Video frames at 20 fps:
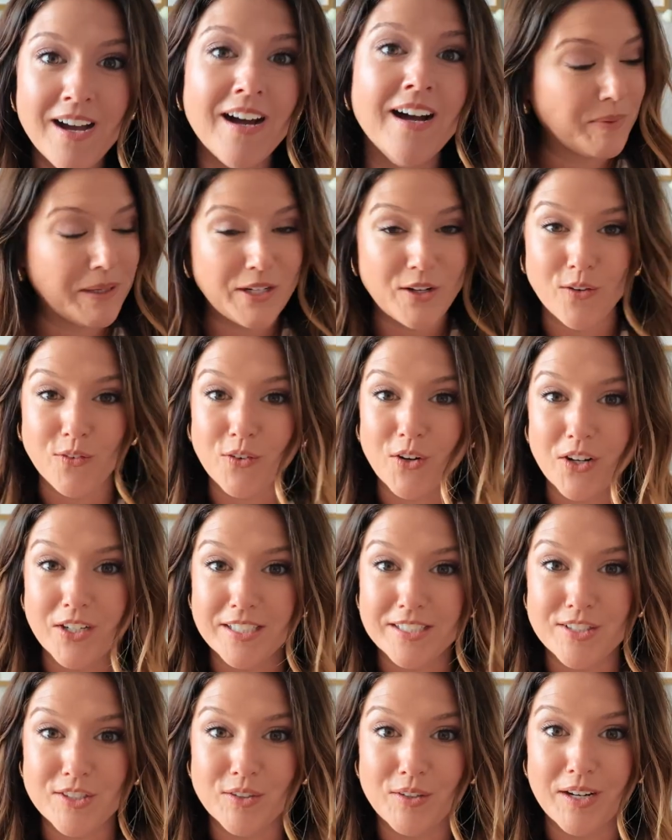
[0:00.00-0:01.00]
I've been over on
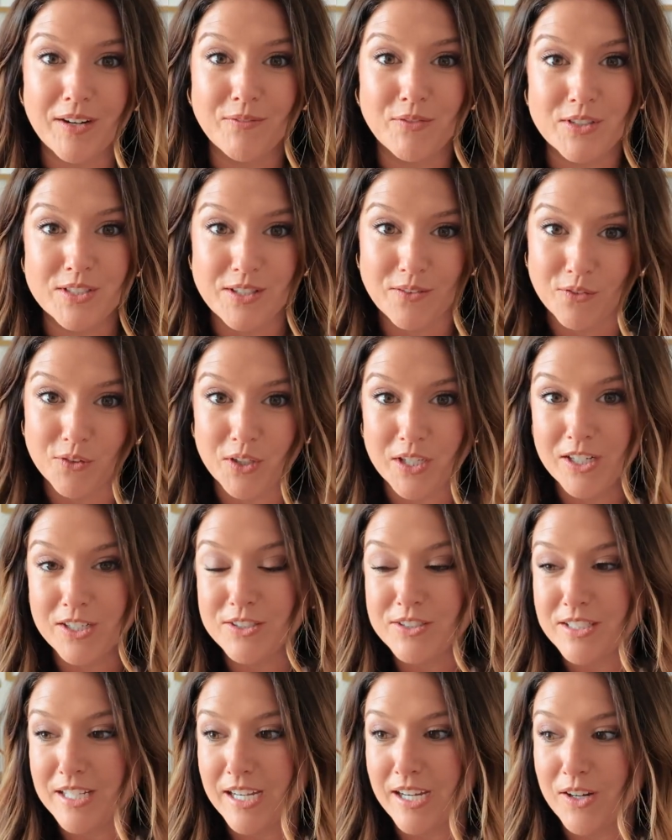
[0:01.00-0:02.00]
Instagram for several
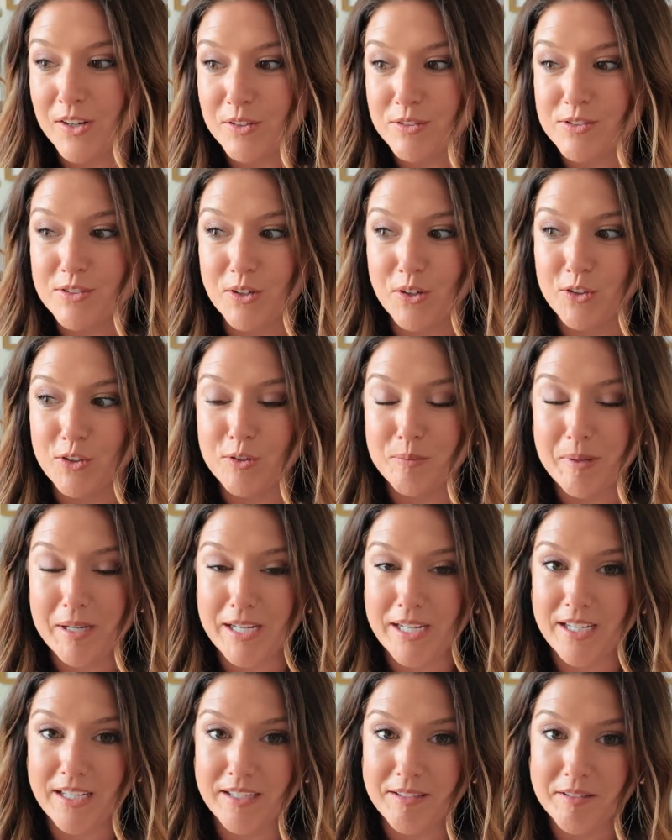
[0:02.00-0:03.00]
years now, so you
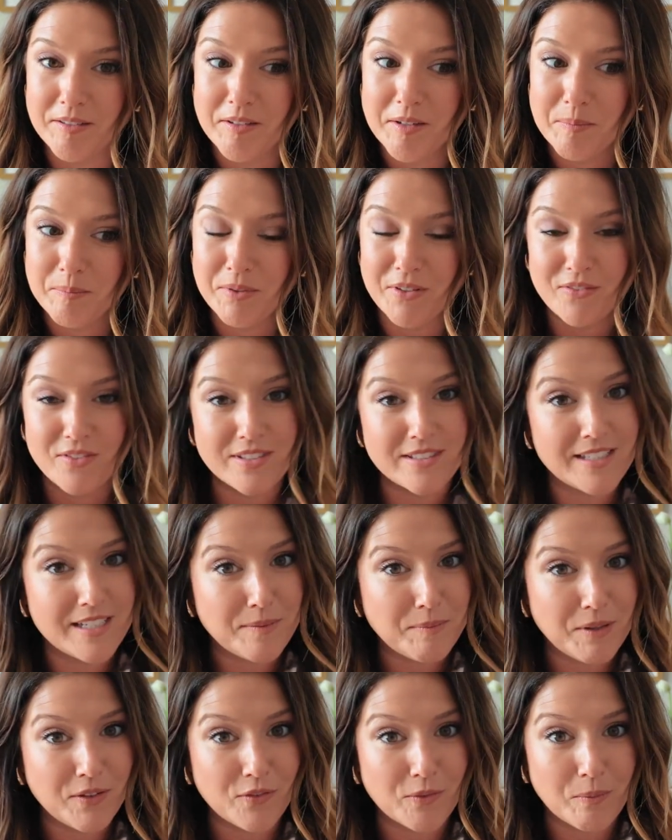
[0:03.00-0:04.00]
may be
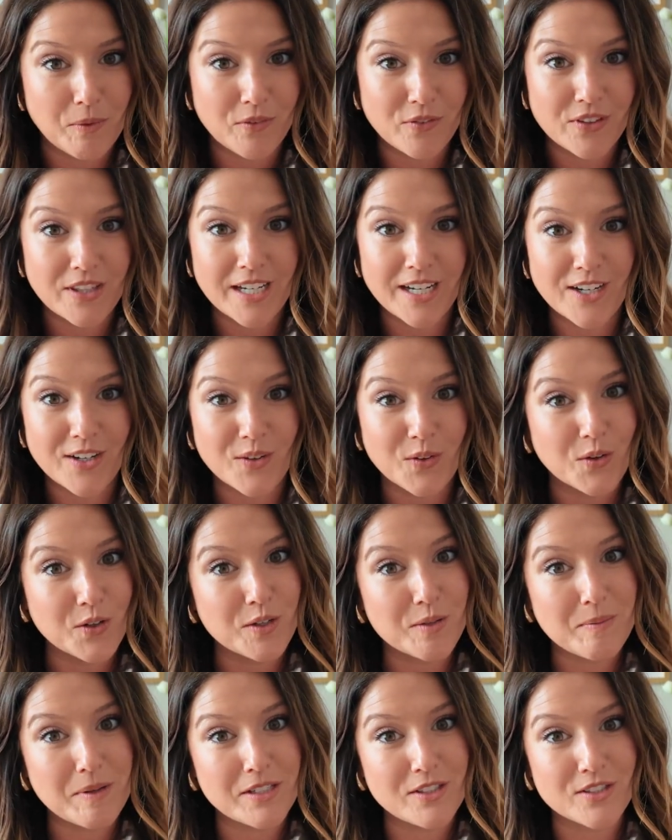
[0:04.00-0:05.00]
visiting me from over there, or
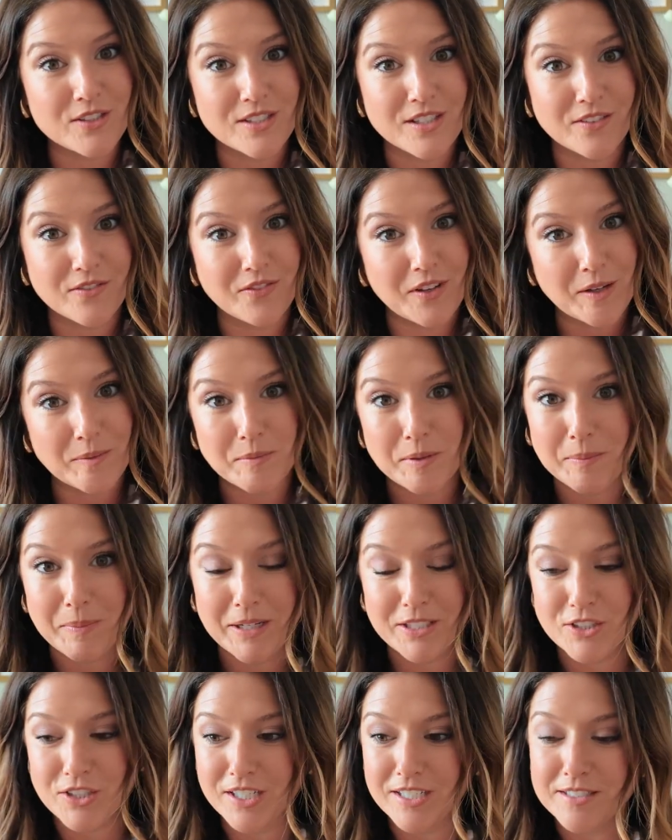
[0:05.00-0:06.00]
you may just have found me
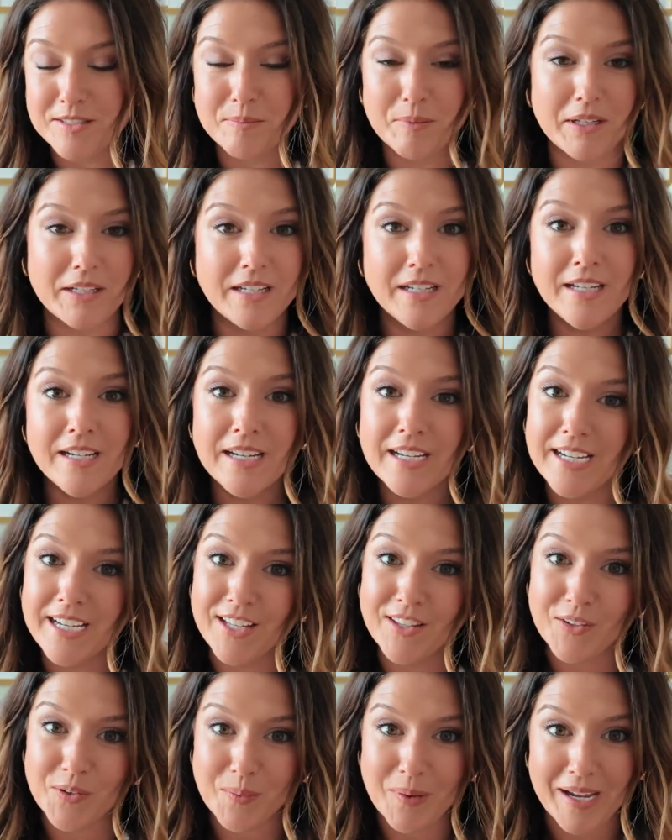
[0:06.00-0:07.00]
by chance, but
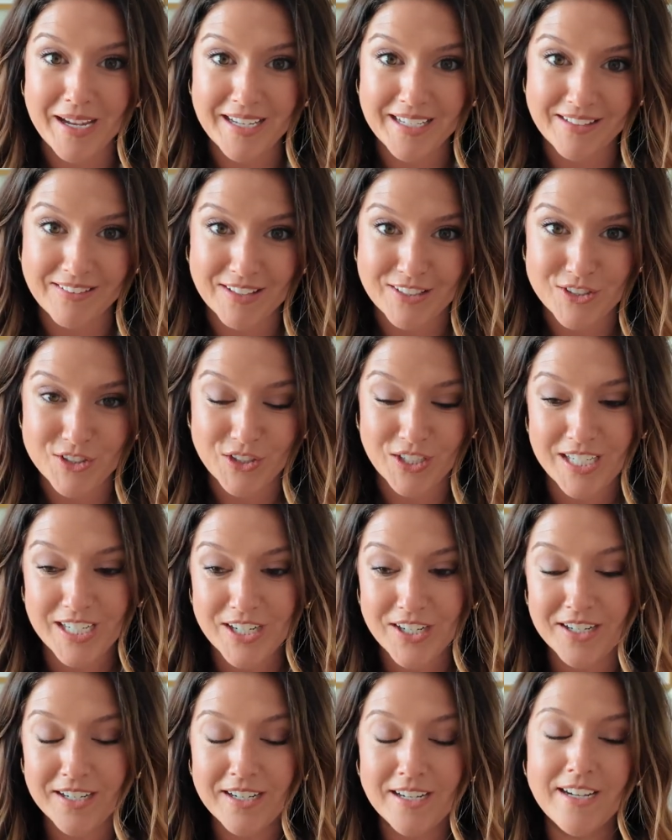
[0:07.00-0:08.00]
either way, glad you're
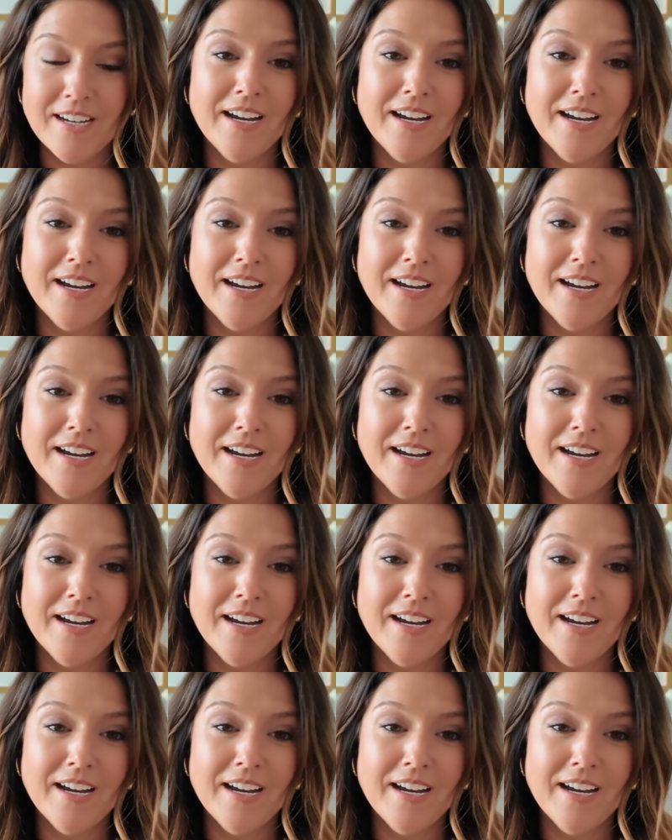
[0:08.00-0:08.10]
here.